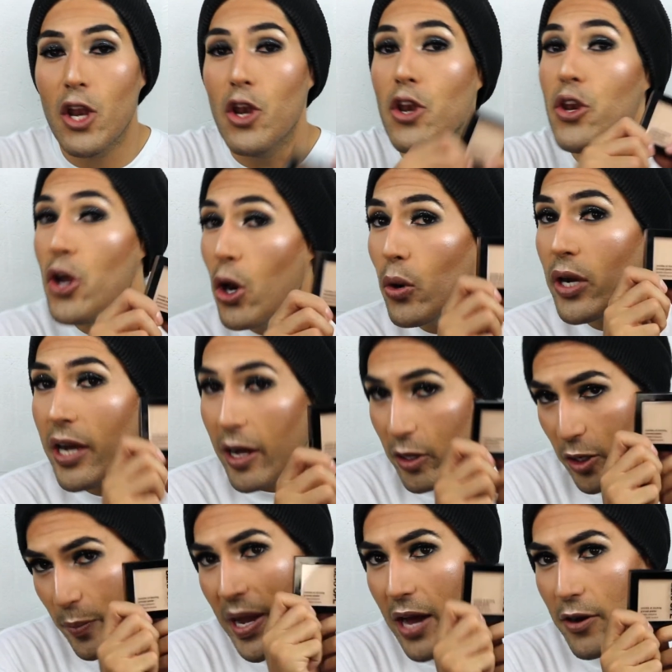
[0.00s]
No
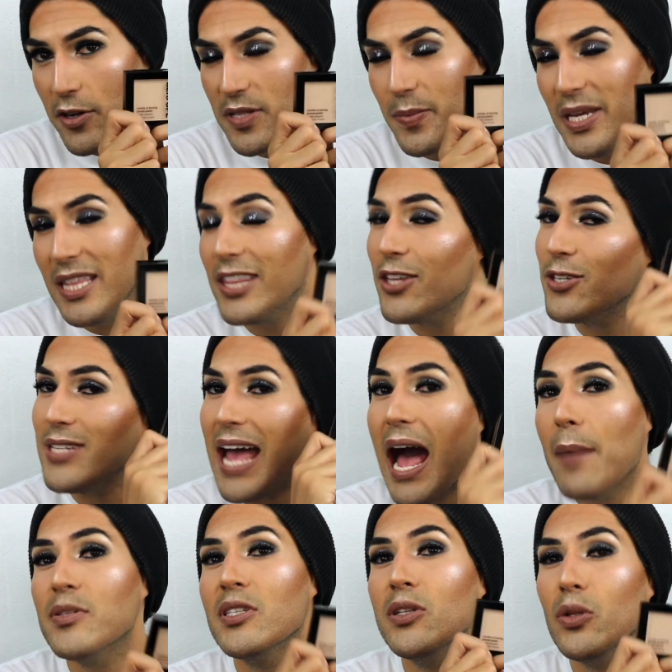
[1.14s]
color powders mean that there's
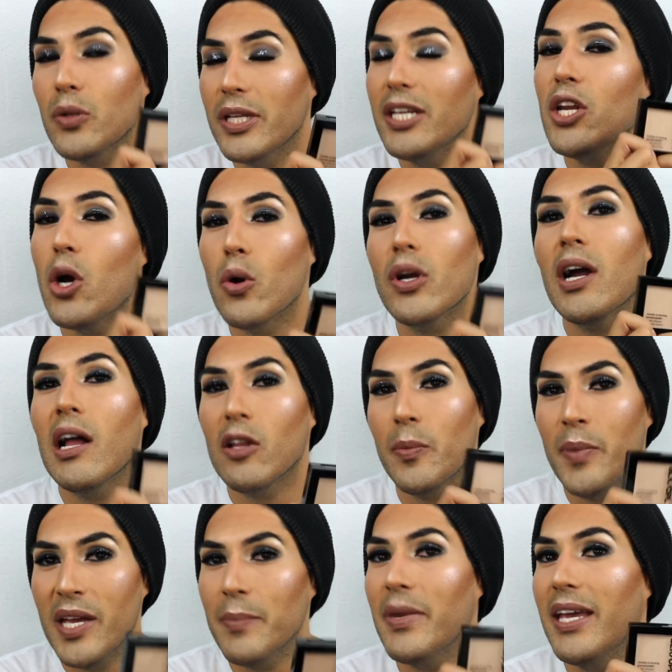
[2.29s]
absolutely no color
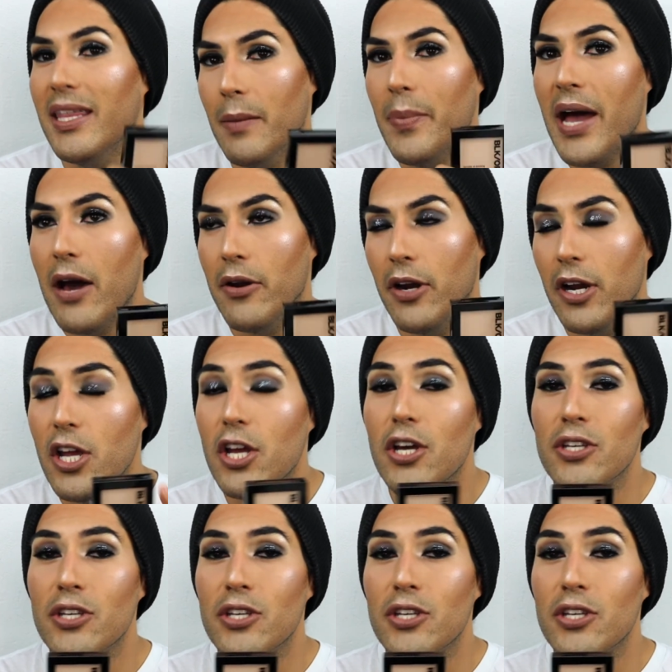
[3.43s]
pigment in the powder.